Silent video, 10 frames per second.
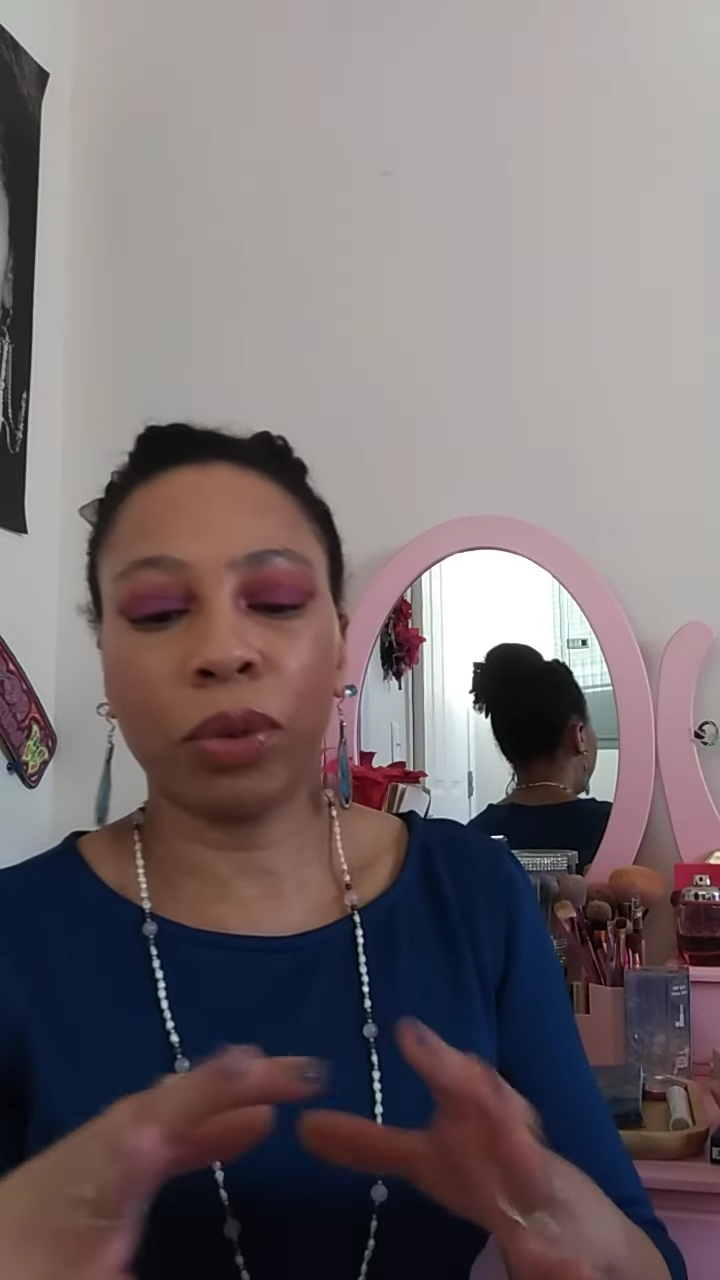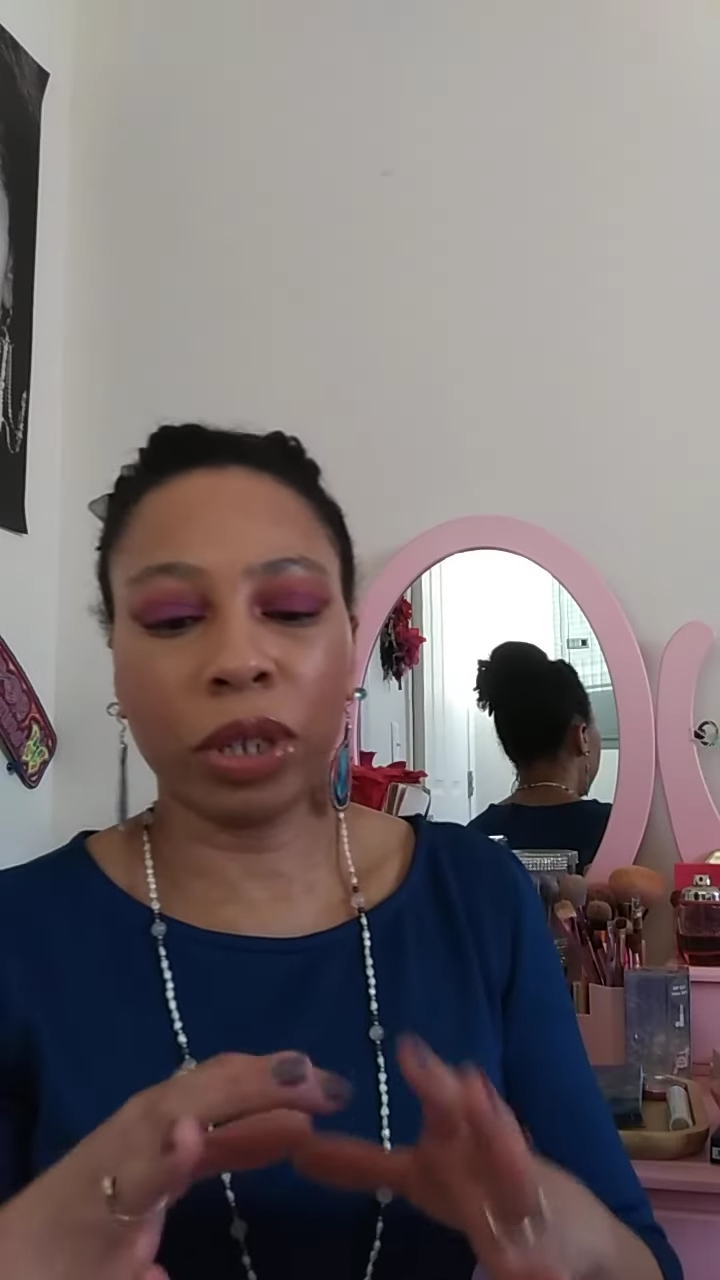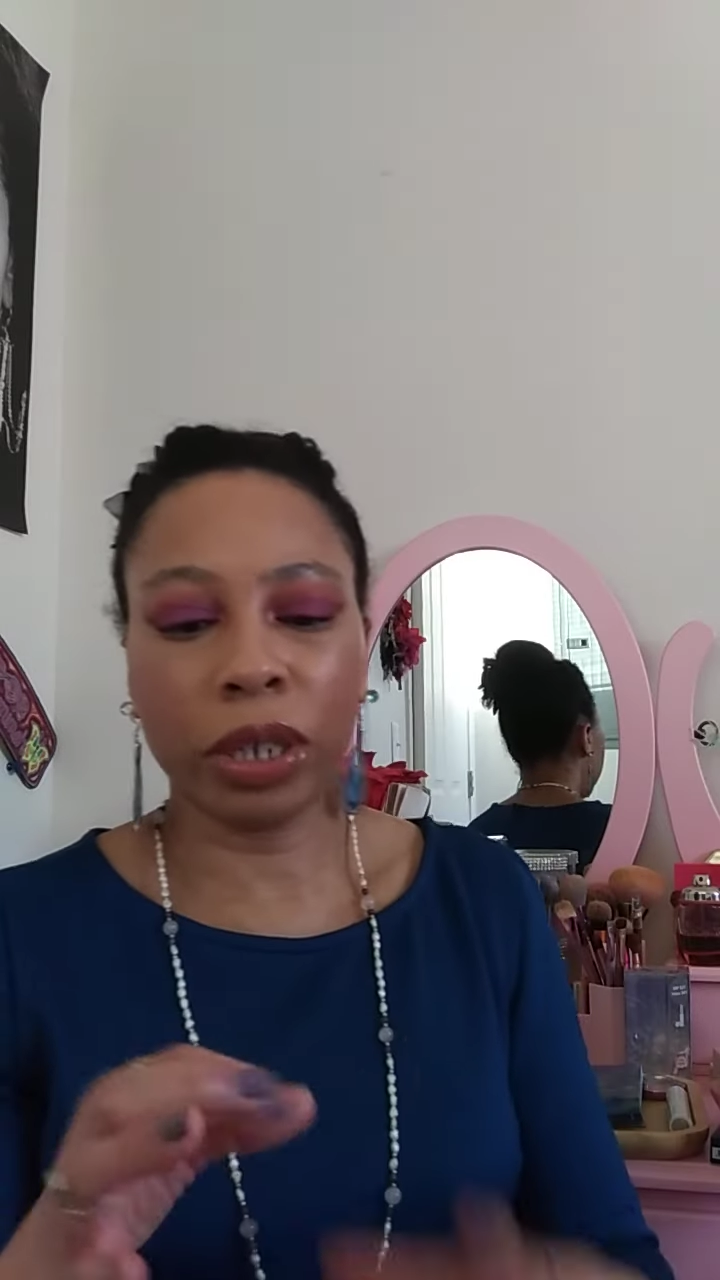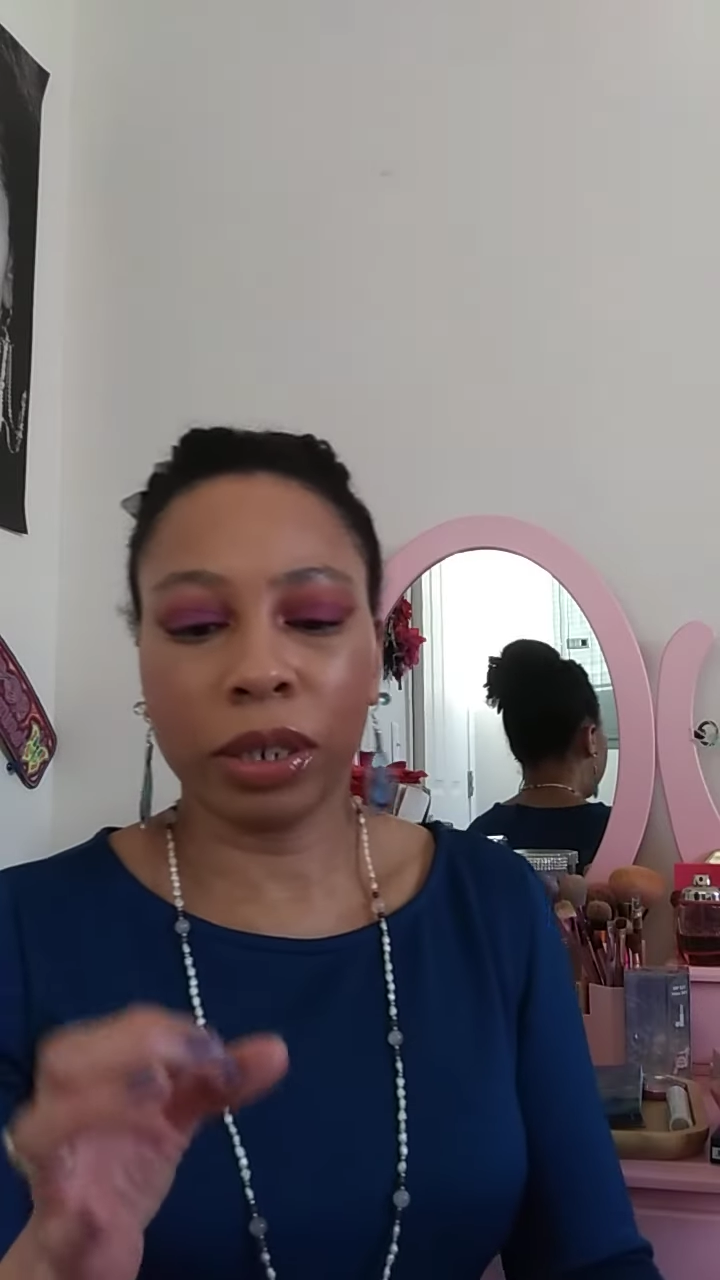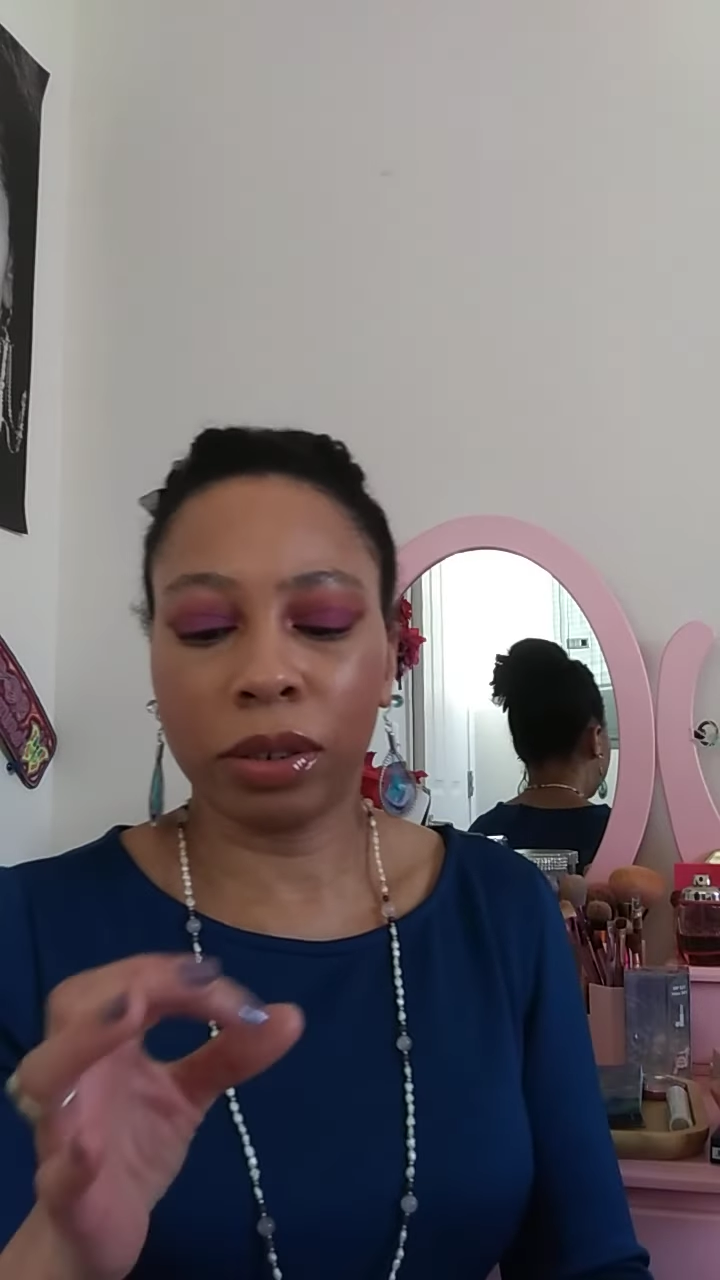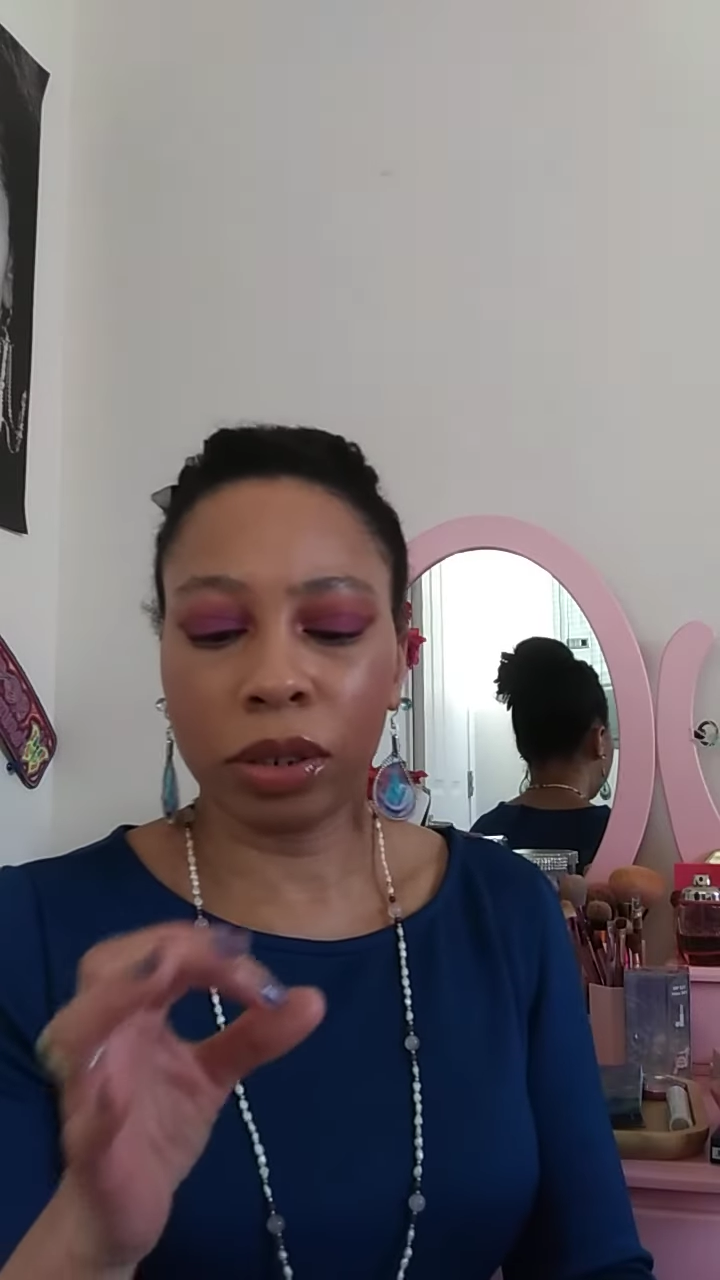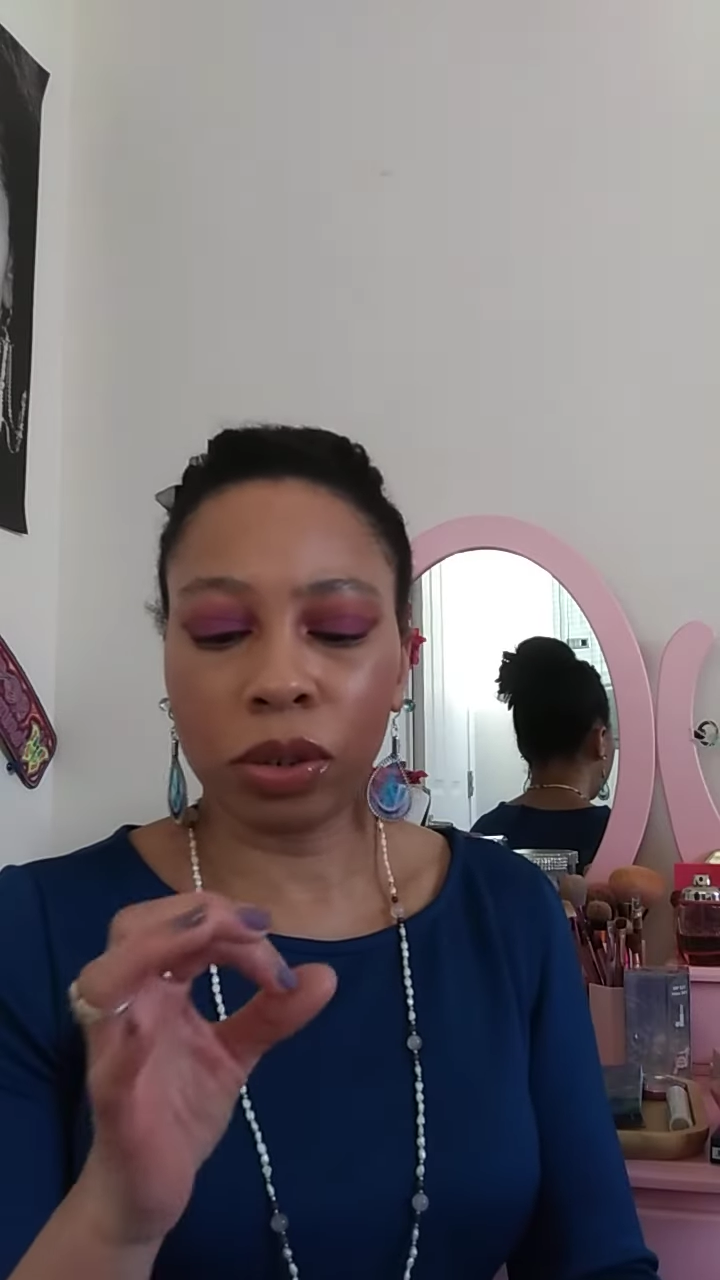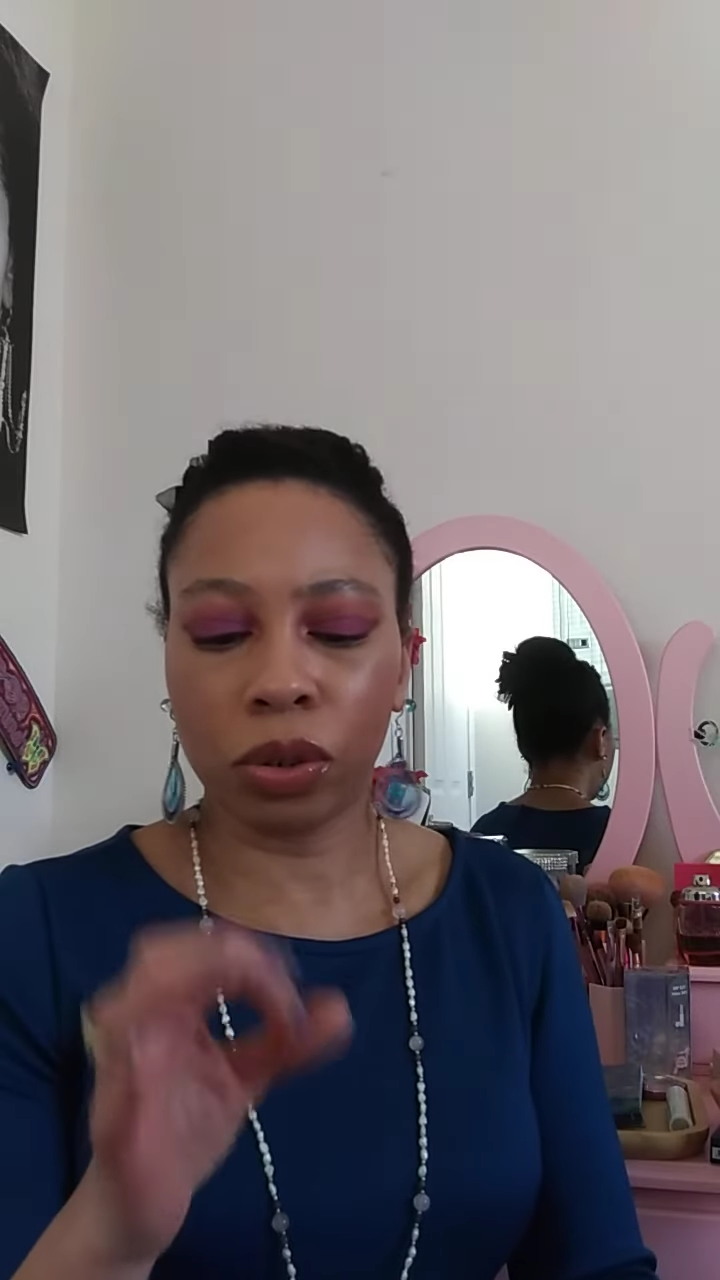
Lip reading: were these